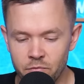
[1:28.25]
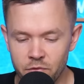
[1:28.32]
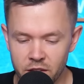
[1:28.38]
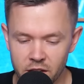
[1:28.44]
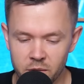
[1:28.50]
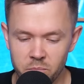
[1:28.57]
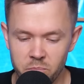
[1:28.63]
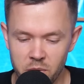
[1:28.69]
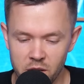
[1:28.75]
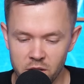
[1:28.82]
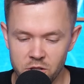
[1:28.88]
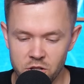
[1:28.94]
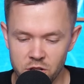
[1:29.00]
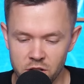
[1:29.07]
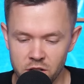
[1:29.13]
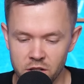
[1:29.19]
Nick
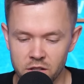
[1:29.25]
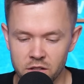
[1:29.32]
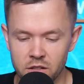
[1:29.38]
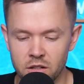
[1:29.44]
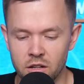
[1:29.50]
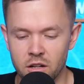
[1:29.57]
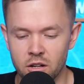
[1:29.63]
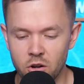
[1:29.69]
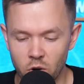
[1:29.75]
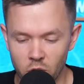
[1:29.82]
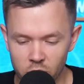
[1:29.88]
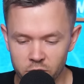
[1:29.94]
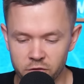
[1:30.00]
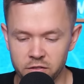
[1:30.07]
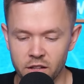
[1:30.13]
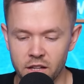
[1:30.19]
BG,
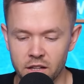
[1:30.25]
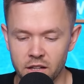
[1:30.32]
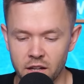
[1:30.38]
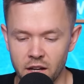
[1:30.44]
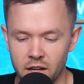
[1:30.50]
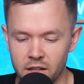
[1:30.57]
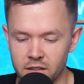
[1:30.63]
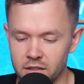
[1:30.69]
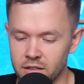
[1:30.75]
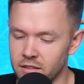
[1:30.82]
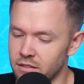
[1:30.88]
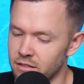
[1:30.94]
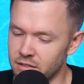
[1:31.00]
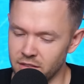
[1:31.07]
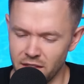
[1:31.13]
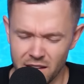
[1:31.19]
Goldflake, and
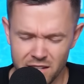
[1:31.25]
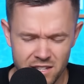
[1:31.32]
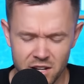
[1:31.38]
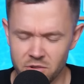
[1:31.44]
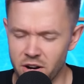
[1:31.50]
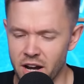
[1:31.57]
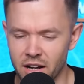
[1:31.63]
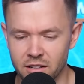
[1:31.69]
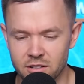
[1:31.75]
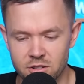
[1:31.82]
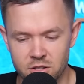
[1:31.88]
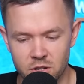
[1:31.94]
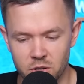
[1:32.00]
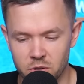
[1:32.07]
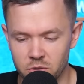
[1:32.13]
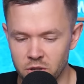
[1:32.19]
Tesseract.
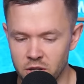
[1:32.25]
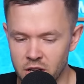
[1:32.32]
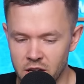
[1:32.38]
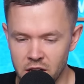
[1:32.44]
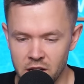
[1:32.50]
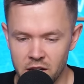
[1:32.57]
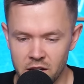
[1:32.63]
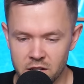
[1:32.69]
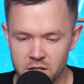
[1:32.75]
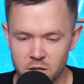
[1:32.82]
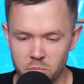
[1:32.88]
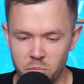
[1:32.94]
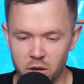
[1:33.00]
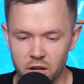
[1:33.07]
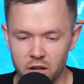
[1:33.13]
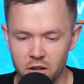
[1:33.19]
So it's a
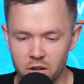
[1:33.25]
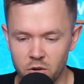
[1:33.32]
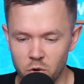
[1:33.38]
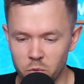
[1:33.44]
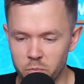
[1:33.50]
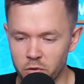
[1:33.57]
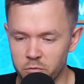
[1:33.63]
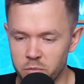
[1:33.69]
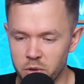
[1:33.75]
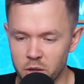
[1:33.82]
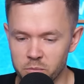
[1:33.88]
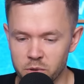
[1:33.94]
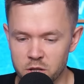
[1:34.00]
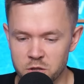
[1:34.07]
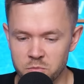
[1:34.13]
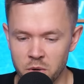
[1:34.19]
big group of
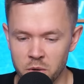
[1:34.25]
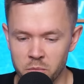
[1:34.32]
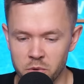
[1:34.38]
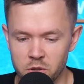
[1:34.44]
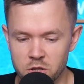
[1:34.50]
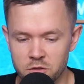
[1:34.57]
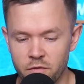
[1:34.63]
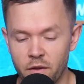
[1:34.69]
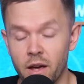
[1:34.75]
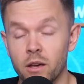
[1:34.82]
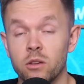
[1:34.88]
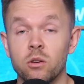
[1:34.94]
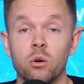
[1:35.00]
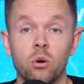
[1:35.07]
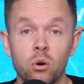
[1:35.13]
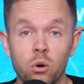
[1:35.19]
BN Plus members.
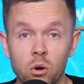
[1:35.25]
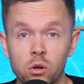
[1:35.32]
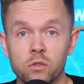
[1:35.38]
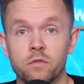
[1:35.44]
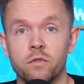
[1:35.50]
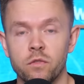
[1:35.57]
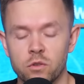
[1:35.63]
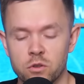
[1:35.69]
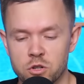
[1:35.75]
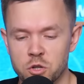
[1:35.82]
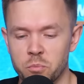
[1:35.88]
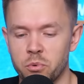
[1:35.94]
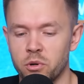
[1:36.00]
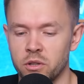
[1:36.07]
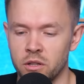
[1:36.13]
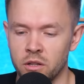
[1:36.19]
Thank you all for
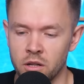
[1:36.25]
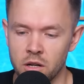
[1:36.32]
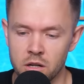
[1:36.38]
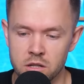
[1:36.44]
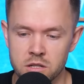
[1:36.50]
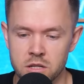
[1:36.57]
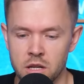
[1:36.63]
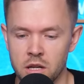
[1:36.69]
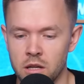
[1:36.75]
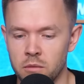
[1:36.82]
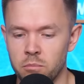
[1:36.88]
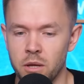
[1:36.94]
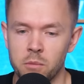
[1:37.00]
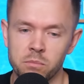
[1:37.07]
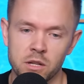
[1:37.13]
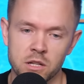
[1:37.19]
supporting us.
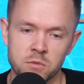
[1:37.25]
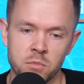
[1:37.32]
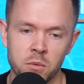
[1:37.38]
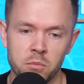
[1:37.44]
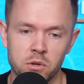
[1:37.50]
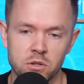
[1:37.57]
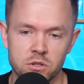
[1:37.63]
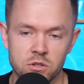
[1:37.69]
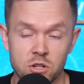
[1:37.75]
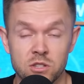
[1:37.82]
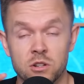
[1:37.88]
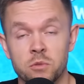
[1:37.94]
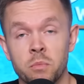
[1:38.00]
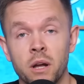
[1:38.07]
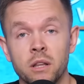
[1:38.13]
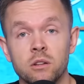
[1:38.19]
And BN Plus members,
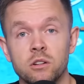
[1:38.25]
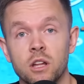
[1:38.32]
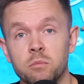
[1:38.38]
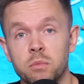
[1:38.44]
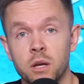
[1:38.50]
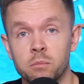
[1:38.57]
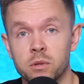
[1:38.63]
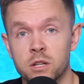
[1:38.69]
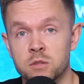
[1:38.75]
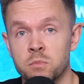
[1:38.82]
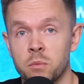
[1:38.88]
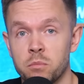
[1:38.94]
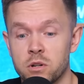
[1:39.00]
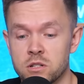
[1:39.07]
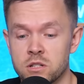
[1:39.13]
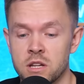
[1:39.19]
just a reminder that BN Plus
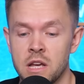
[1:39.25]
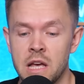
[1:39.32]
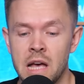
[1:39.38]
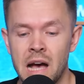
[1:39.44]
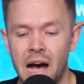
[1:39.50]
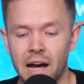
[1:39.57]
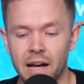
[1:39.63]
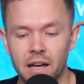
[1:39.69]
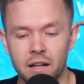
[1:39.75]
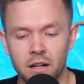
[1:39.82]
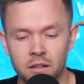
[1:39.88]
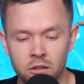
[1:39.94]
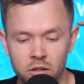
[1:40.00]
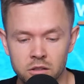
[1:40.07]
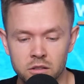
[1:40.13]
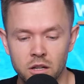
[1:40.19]
members are
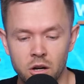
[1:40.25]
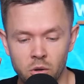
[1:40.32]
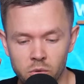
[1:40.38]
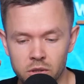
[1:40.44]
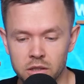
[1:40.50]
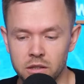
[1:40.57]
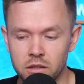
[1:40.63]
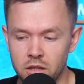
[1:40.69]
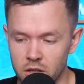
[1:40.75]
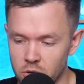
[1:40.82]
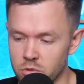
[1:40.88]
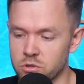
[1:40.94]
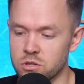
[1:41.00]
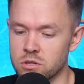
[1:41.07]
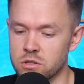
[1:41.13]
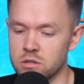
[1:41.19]
getting not only
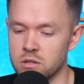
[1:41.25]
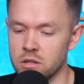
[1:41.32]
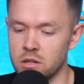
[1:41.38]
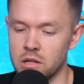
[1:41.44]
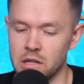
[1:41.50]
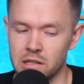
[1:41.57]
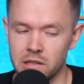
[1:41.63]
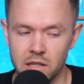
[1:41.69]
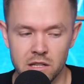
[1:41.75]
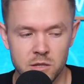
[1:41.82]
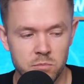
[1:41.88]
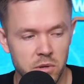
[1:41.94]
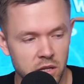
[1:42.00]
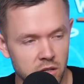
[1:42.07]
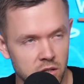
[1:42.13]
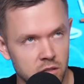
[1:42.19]
those
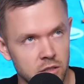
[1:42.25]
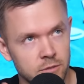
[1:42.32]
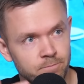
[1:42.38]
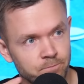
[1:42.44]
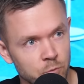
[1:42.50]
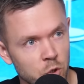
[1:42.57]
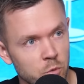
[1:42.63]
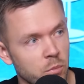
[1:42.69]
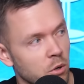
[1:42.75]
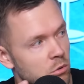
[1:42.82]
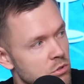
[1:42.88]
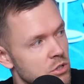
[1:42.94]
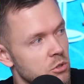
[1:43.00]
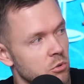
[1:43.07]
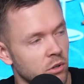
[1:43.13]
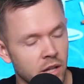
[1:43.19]

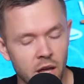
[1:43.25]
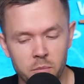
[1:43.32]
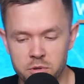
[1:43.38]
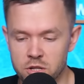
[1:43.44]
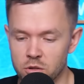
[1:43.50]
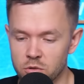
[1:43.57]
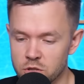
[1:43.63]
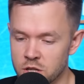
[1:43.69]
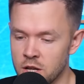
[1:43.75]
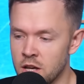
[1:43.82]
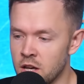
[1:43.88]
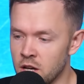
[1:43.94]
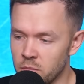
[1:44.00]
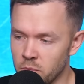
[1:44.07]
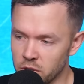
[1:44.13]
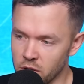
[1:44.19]
Urbonas Q&A episodes,
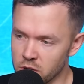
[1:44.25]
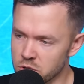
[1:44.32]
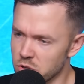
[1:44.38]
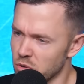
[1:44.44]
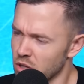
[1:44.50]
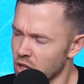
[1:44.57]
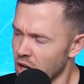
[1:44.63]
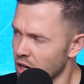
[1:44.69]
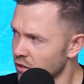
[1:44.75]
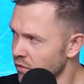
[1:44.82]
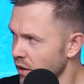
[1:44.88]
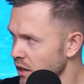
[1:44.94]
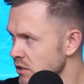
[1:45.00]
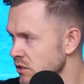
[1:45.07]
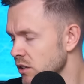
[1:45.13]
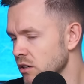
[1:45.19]
but also a lot of
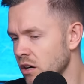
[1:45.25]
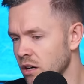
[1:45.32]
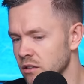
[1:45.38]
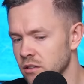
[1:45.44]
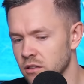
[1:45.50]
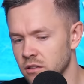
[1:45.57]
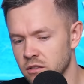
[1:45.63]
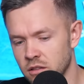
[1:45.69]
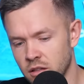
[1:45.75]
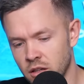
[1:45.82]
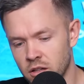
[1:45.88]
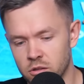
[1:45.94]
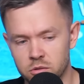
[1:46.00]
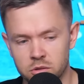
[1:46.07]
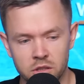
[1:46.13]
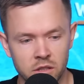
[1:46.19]
extra content,
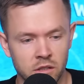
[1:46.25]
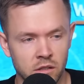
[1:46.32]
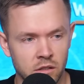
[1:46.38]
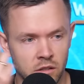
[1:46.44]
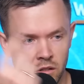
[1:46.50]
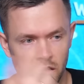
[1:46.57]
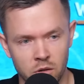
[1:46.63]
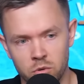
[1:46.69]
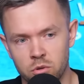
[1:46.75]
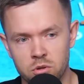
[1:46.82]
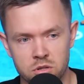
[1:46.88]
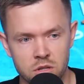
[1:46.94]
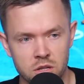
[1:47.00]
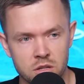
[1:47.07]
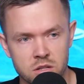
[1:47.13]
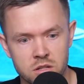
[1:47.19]
including
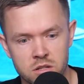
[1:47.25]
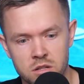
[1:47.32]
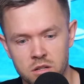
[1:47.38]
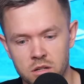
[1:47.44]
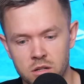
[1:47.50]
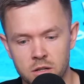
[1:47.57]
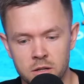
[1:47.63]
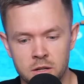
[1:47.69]
Augustas